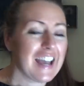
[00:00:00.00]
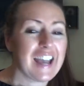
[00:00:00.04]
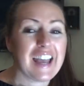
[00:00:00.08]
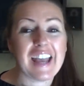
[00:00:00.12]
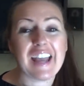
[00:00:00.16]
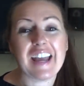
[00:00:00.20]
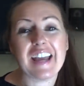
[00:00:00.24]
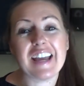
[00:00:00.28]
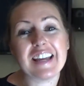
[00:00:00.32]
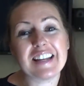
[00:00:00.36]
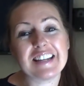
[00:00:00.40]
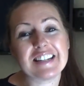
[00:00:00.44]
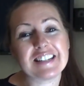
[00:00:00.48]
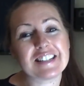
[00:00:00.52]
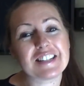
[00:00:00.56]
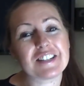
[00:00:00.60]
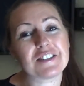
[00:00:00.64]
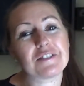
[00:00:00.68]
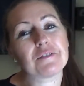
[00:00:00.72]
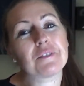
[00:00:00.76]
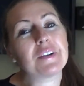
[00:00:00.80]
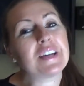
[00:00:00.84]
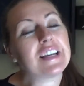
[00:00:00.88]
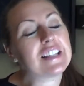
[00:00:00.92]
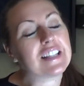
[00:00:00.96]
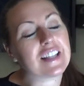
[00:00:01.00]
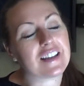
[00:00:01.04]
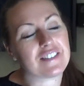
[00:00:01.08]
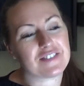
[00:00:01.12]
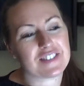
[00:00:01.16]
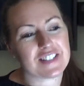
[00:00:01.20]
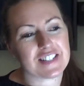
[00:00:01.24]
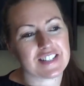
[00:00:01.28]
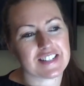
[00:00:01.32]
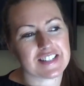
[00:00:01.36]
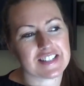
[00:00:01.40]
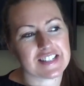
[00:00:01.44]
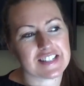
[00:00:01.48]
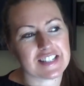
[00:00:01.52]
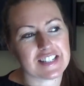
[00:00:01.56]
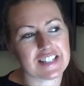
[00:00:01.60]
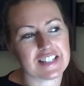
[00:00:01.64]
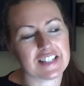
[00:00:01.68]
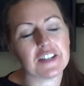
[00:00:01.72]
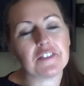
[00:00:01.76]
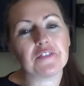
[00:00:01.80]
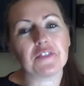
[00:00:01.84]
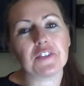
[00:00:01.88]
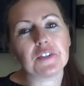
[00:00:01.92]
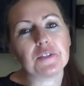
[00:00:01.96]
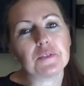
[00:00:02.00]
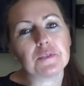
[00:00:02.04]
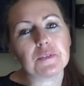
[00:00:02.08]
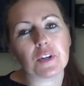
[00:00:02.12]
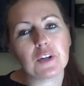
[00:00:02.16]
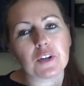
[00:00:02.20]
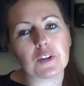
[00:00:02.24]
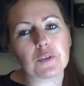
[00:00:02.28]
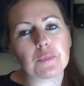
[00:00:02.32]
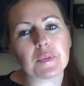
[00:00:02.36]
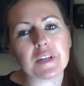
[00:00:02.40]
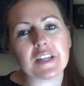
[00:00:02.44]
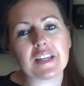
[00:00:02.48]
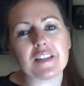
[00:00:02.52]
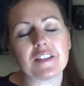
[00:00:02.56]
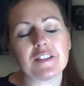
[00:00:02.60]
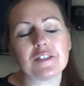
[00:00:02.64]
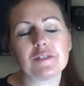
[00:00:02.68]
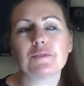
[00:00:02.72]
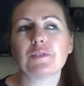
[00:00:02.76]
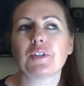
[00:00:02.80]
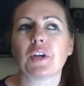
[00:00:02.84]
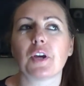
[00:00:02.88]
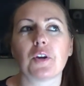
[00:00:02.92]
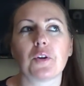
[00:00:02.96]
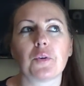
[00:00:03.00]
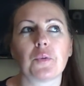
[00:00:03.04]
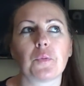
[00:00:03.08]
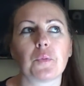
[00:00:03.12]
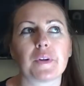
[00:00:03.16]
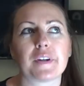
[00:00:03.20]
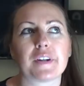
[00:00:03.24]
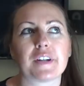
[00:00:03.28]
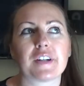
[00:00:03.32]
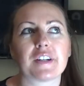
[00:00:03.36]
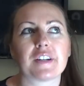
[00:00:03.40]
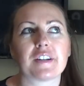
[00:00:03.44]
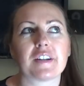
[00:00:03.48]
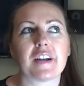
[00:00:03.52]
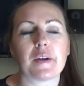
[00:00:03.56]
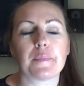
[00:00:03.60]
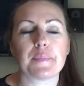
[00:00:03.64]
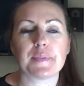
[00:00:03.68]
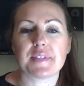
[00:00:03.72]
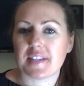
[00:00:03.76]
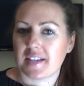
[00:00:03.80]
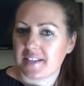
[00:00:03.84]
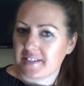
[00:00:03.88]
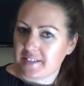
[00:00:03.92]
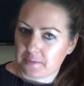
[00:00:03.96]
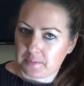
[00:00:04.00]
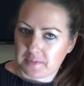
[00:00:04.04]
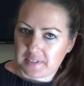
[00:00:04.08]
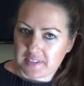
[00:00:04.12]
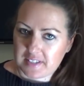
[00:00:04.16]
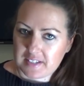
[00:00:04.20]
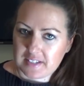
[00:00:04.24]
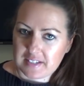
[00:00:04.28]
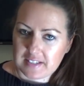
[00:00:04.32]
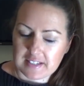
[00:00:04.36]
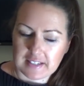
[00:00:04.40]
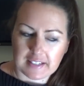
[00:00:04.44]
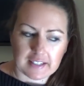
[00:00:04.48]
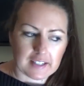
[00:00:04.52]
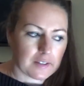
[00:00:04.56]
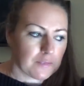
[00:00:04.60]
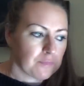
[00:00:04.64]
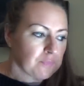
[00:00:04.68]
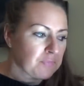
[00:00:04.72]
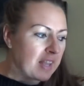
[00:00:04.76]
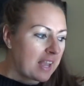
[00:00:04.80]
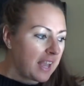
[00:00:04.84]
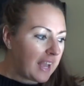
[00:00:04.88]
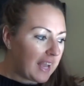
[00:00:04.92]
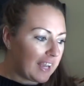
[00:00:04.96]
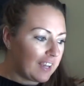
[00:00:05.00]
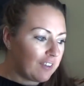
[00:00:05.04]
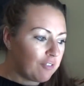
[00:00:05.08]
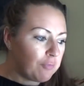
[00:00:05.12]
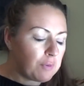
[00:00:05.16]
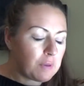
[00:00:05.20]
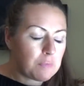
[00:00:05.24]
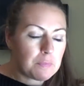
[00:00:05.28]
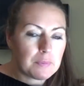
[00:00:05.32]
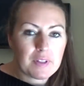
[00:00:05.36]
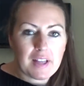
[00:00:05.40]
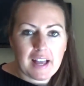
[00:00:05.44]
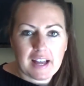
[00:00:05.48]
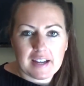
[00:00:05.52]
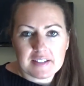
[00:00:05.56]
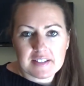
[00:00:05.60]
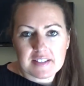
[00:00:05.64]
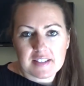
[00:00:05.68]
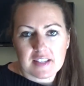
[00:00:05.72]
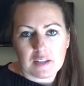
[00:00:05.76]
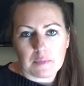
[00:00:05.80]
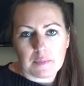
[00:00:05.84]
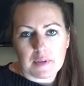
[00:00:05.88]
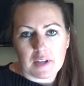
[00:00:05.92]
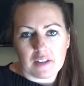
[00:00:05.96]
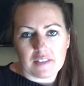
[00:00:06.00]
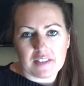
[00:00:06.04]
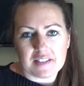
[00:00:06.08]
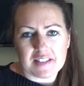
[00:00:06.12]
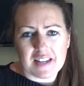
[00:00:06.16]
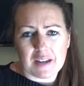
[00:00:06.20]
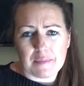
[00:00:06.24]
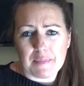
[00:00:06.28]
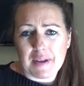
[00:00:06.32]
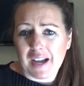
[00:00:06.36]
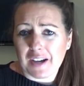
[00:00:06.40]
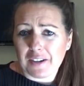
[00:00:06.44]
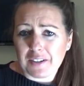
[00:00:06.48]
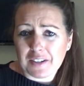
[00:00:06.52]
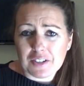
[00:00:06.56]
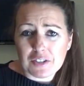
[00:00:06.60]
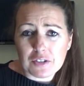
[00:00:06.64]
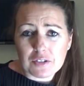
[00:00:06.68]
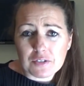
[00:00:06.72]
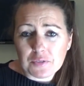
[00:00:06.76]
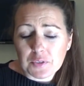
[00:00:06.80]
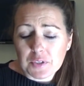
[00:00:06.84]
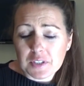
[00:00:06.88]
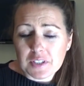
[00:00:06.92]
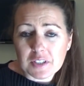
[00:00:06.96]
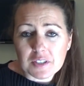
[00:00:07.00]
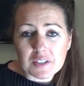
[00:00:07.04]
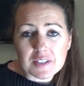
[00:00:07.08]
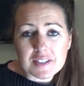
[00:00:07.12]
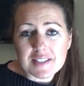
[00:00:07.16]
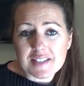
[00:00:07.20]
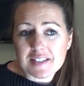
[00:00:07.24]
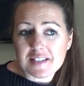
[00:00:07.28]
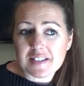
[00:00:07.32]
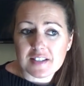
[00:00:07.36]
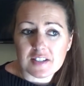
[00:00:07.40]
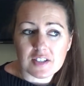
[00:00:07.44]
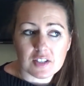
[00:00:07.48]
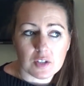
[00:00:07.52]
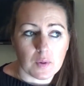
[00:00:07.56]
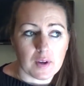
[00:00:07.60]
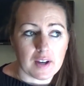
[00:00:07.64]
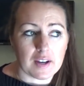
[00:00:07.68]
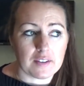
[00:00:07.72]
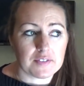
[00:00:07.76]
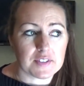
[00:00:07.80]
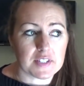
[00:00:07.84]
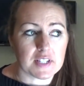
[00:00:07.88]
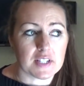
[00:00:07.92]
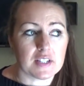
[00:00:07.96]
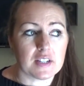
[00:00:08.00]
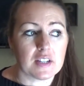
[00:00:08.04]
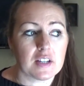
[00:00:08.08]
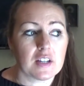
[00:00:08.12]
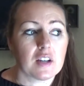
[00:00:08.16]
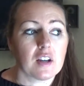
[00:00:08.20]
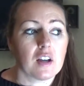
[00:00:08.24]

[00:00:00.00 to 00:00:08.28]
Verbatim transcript: and we love Disney. If you know me, you know we're obsessed with Disney. I have people asking me all the time, how can you afford to go to Disney so often?